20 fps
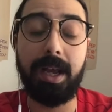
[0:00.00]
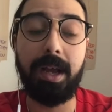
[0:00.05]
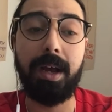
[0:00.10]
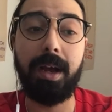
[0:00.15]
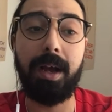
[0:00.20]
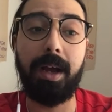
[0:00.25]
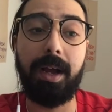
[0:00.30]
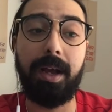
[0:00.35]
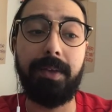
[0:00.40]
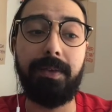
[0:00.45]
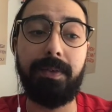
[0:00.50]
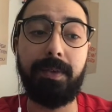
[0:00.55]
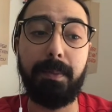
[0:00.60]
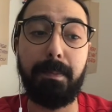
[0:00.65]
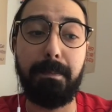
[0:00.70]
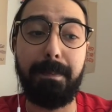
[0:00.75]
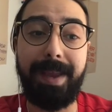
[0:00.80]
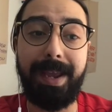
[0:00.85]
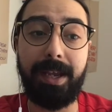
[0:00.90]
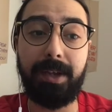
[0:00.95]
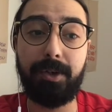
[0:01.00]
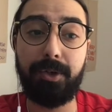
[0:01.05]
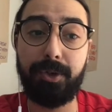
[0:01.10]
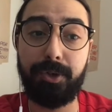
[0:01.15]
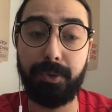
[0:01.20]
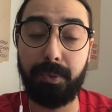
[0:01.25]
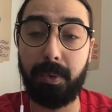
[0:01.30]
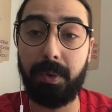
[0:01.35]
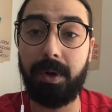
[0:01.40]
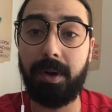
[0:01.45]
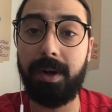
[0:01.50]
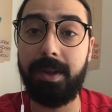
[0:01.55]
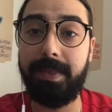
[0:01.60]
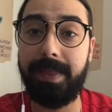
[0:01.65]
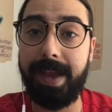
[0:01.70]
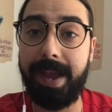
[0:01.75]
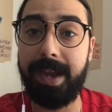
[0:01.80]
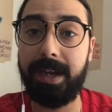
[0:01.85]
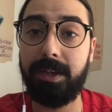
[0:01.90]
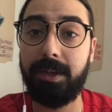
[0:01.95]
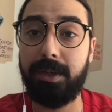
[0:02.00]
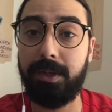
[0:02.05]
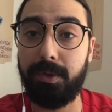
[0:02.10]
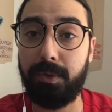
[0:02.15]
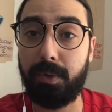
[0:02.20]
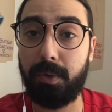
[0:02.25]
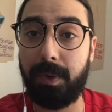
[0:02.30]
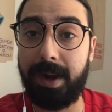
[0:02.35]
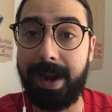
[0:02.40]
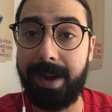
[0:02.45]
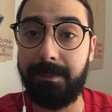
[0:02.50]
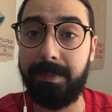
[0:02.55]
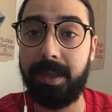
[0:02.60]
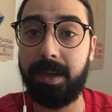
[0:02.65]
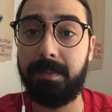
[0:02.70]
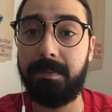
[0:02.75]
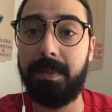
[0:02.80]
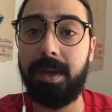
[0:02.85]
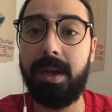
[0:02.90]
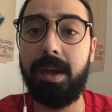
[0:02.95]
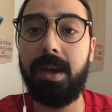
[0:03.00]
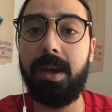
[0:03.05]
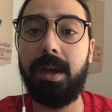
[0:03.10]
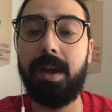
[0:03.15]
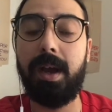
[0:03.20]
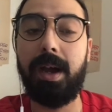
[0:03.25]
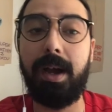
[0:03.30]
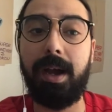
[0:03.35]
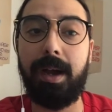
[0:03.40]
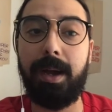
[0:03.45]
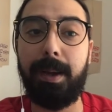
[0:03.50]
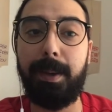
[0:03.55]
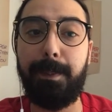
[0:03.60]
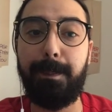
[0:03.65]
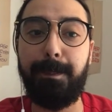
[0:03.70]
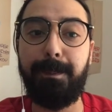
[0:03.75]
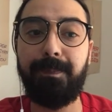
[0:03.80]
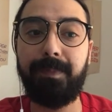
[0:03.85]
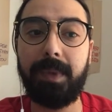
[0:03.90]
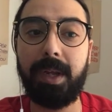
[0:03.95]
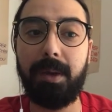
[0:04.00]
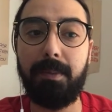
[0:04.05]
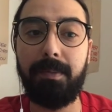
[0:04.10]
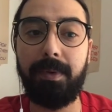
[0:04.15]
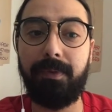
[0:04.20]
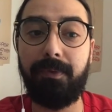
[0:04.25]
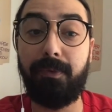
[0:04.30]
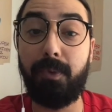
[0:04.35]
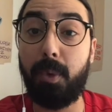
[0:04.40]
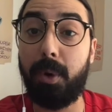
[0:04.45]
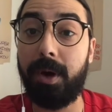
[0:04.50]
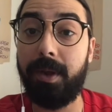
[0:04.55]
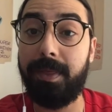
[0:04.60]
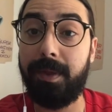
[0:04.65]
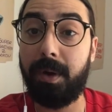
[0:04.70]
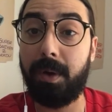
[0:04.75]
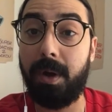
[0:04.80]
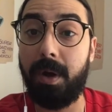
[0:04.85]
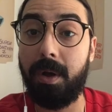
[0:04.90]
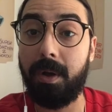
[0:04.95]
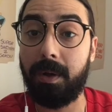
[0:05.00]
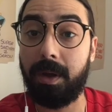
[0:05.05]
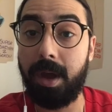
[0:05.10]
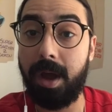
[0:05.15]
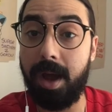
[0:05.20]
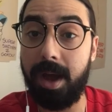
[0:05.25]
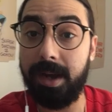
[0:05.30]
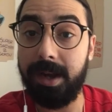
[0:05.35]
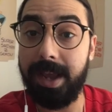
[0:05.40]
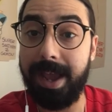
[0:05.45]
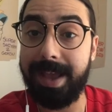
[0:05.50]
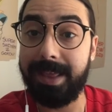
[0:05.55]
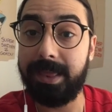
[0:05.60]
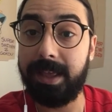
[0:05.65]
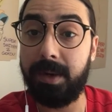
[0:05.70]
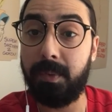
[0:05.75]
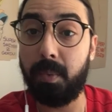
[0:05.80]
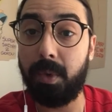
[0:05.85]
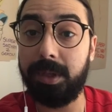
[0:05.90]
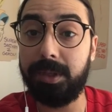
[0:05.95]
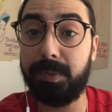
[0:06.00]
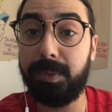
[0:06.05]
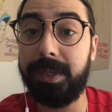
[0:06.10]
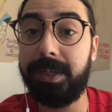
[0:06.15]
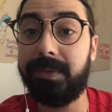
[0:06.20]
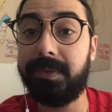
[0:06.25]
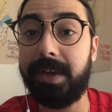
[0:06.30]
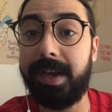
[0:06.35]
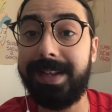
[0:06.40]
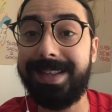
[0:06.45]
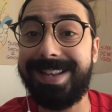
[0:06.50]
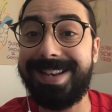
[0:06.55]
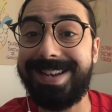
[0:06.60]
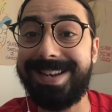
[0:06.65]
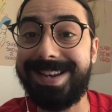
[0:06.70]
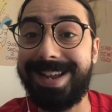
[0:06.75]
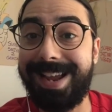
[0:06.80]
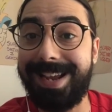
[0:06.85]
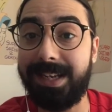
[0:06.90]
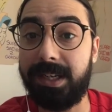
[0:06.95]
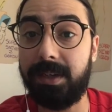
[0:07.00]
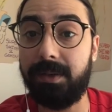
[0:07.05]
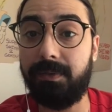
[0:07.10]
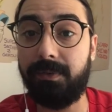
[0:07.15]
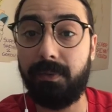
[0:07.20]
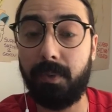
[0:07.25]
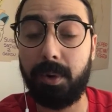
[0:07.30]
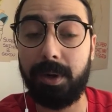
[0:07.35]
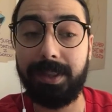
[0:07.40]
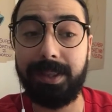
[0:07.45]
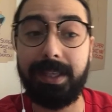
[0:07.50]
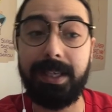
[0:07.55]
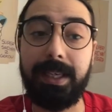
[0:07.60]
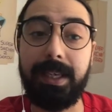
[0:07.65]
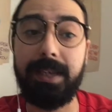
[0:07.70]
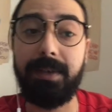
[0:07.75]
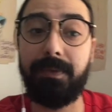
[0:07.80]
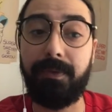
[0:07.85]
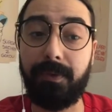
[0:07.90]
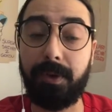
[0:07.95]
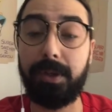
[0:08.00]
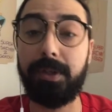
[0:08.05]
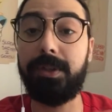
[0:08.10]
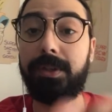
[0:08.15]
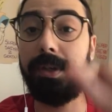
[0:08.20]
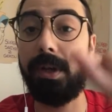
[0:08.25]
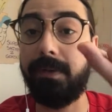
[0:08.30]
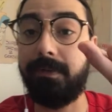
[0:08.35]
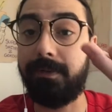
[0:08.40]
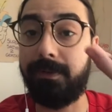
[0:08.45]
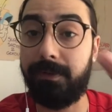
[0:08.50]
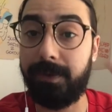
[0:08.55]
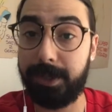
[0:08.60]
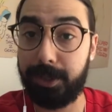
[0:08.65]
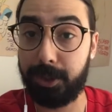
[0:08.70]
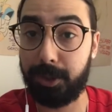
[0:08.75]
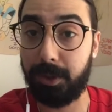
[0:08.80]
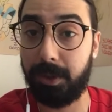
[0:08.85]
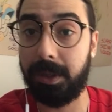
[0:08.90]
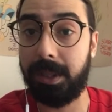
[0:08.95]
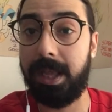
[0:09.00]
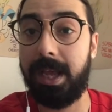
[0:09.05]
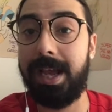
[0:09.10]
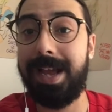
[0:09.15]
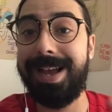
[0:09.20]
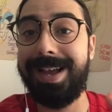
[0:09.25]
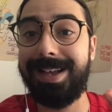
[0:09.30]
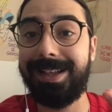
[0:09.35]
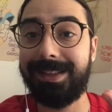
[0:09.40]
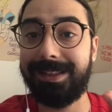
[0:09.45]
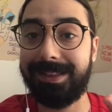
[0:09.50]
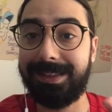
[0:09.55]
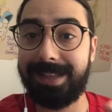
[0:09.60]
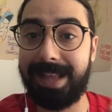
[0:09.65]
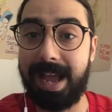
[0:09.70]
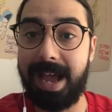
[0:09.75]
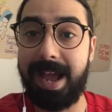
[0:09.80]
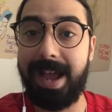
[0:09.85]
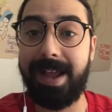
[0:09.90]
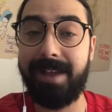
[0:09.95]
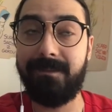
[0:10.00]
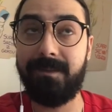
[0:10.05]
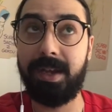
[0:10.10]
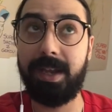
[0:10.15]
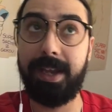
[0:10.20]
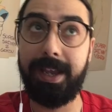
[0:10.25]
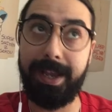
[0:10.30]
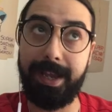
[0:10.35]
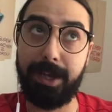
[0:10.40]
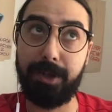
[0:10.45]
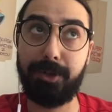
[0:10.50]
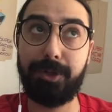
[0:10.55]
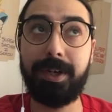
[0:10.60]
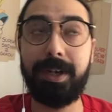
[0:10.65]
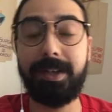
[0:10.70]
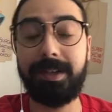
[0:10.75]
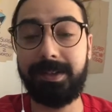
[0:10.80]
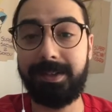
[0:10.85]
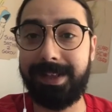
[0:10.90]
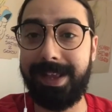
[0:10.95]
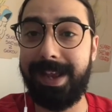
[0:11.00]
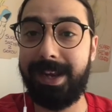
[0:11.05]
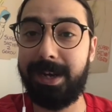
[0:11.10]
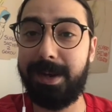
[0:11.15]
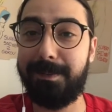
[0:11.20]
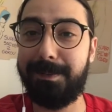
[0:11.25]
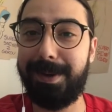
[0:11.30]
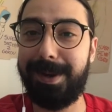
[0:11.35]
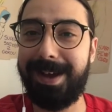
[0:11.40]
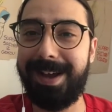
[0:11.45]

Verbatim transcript: Uh, so make sure that you grab them um, before they're all gone. And then once we decide the date for the first official live ish stand up